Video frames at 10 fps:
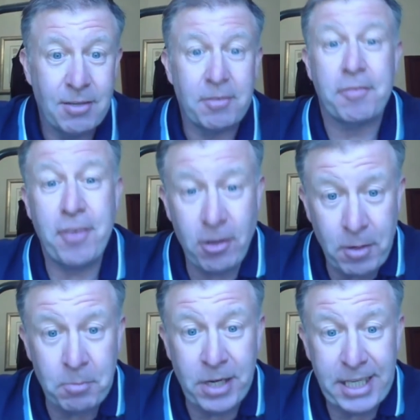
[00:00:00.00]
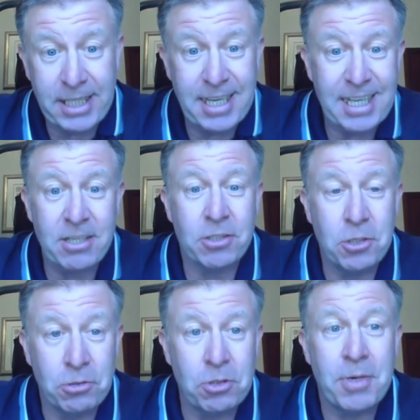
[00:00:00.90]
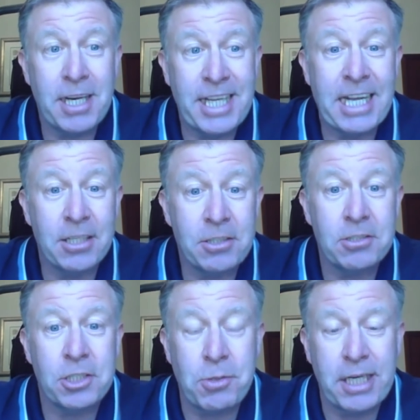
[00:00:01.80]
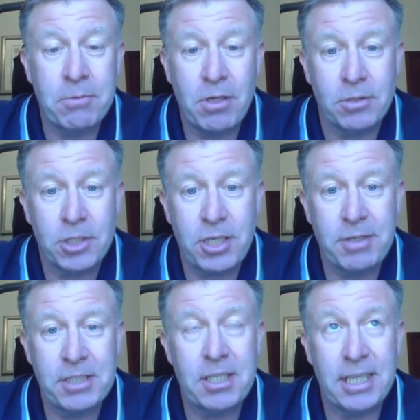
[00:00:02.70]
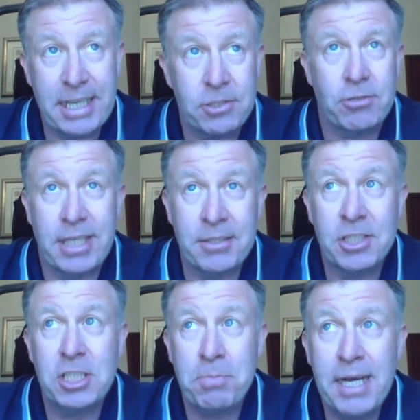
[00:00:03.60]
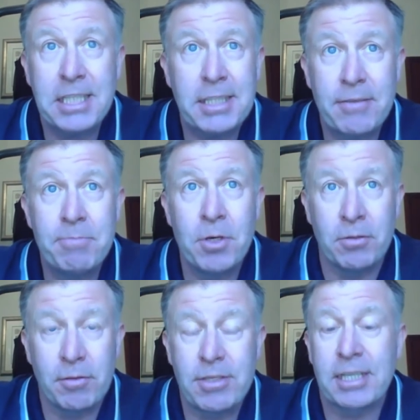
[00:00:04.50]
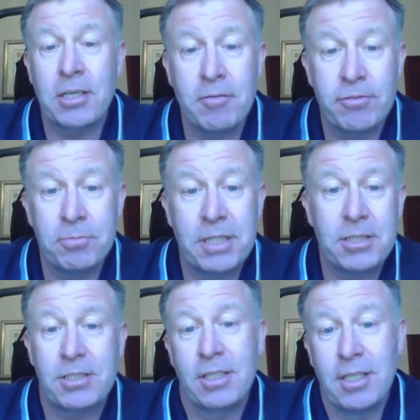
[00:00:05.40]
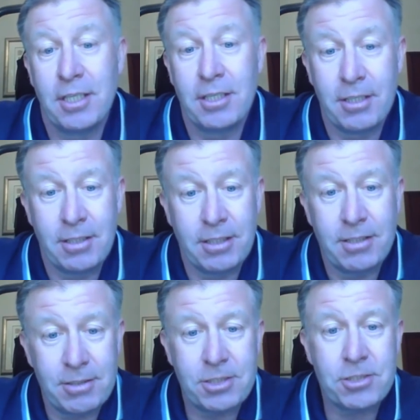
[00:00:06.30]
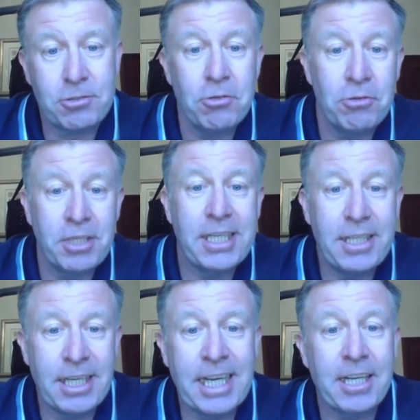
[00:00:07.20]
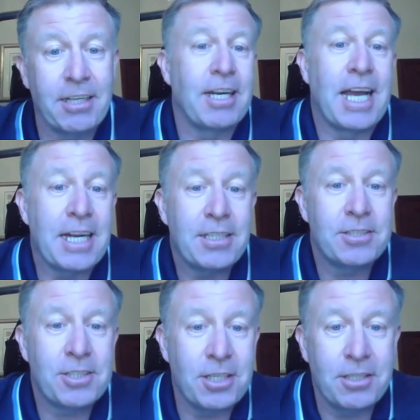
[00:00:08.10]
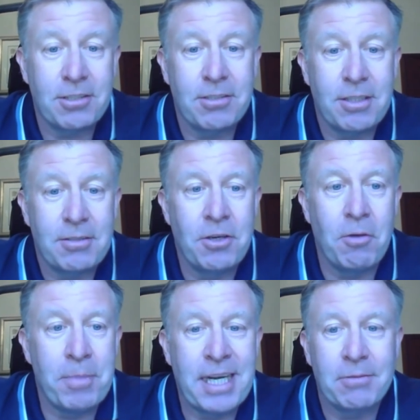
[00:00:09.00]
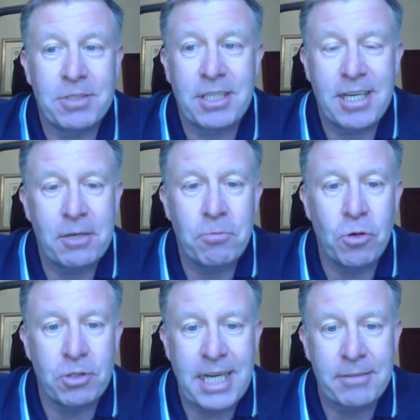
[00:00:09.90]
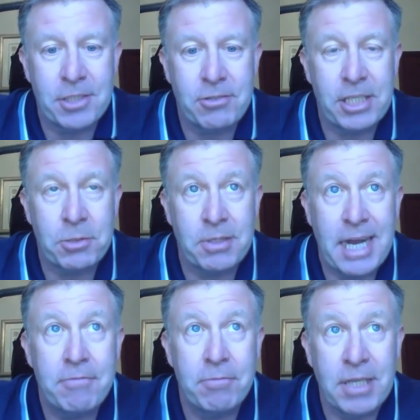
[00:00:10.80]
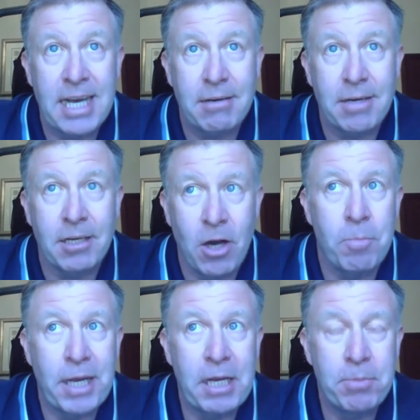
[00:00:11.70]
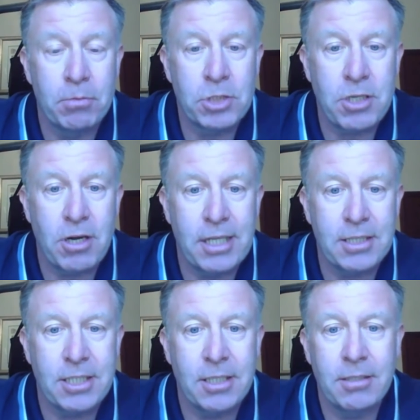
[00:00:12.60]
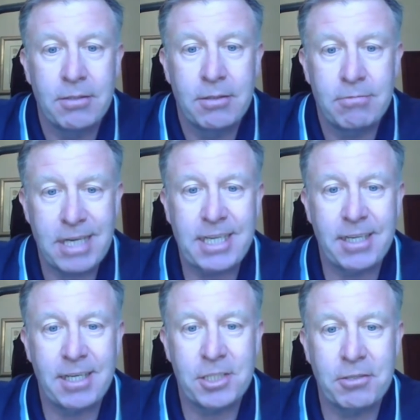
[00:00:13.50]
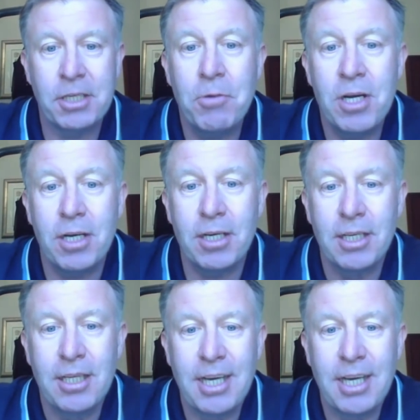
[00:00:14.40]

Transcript: The following week, I got called up by the England under-21. So literally in the space of a month, I'd gone from this scrawny Lincoln lad to not being able to kind of walk down the streets without a lot of people starting to recognize who you were.